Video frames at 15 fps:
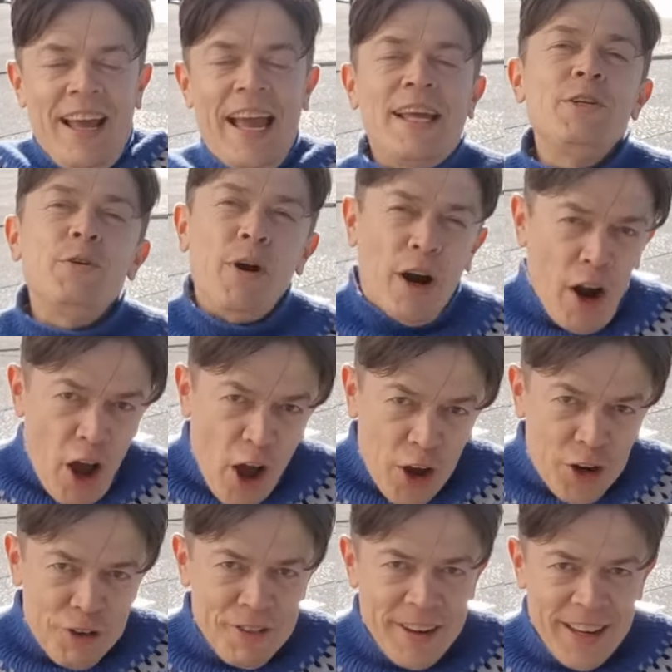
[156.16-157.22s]
And you are
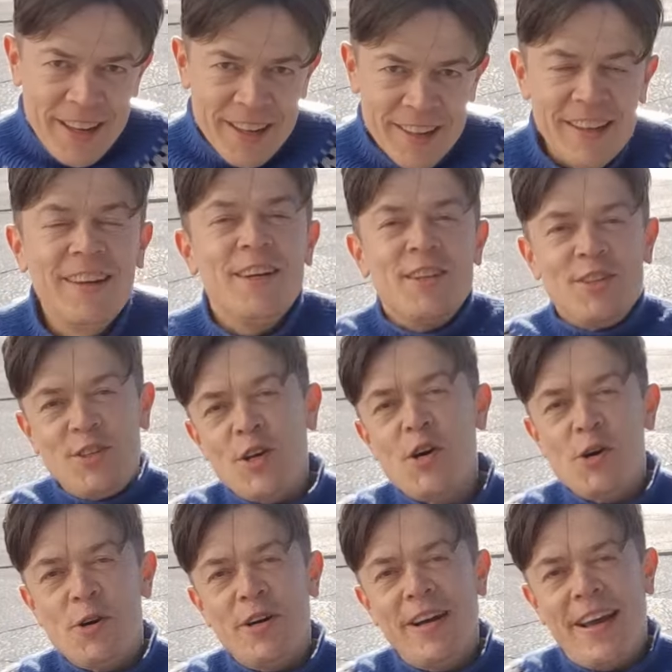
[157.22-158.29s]
hungry,
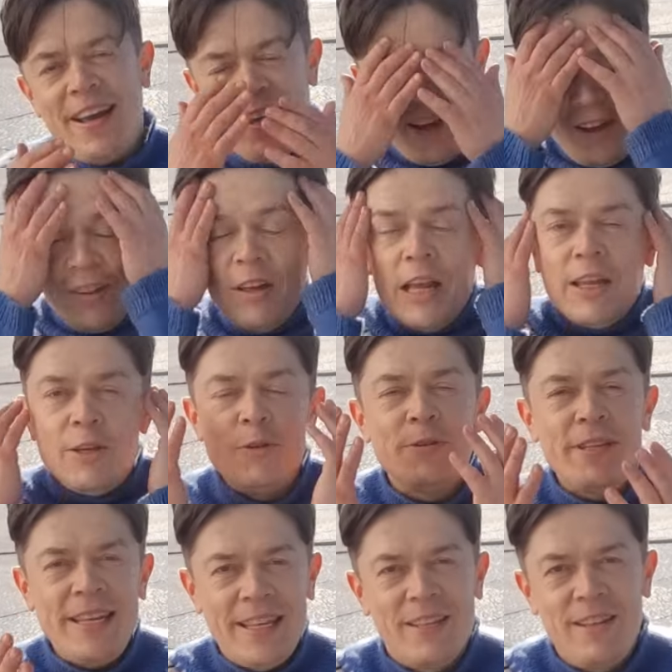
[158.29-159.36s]
so you
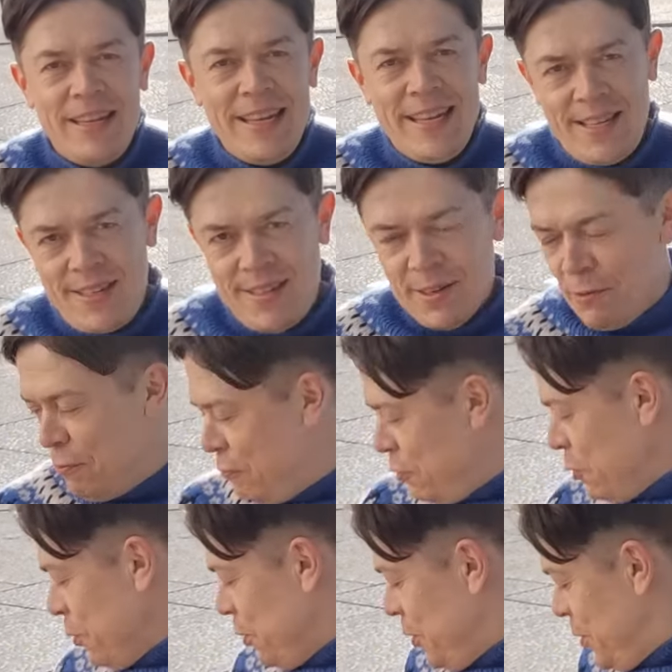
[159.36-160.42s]
need Easter
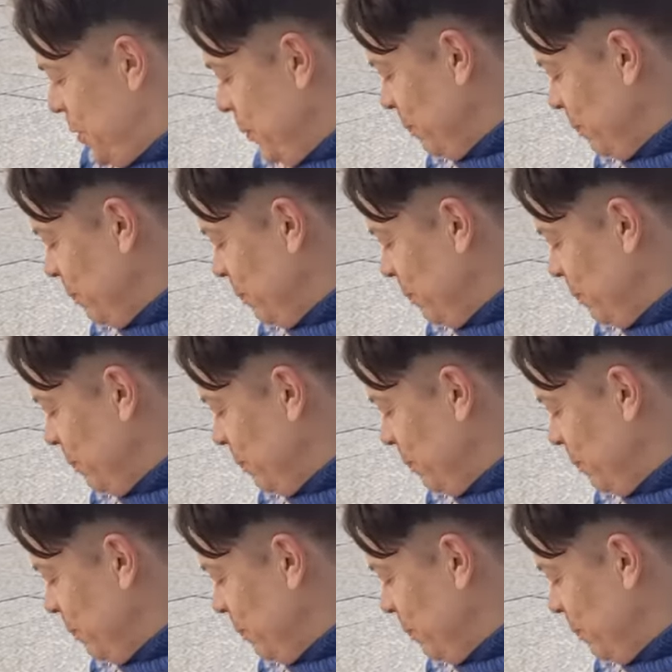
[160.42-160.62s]
food.